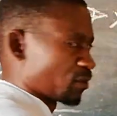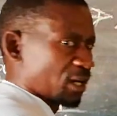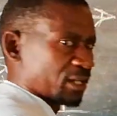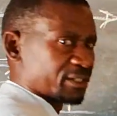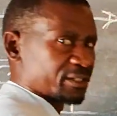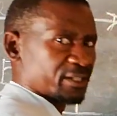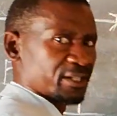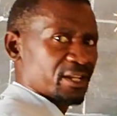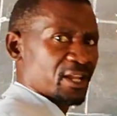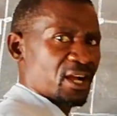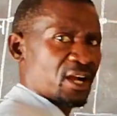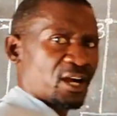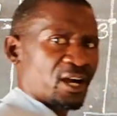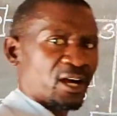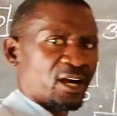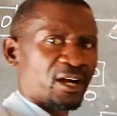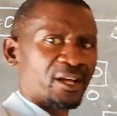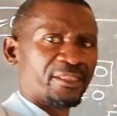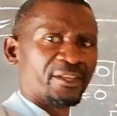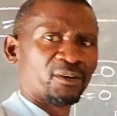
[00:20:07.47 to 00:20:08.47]
what
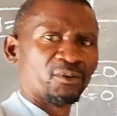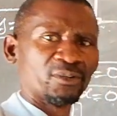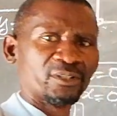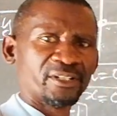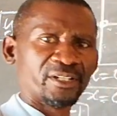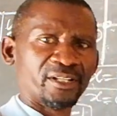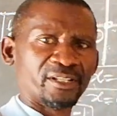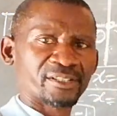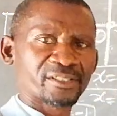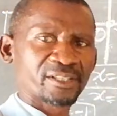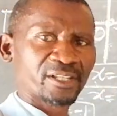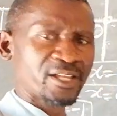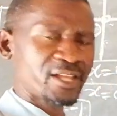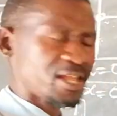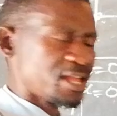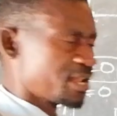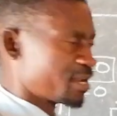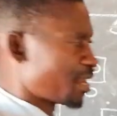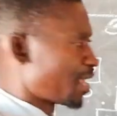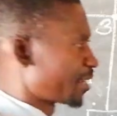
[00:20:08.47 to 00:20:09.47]
uh, the coordinates.
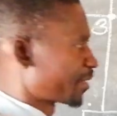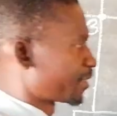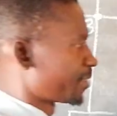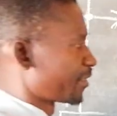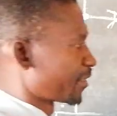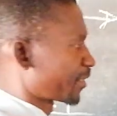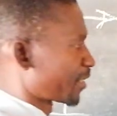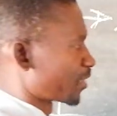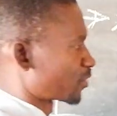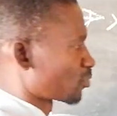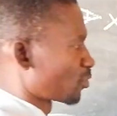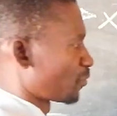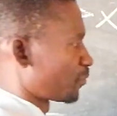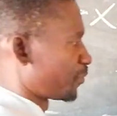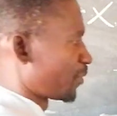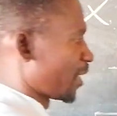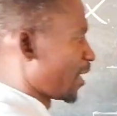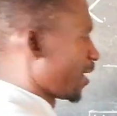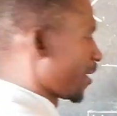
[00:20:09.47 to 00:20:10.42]
Like in case of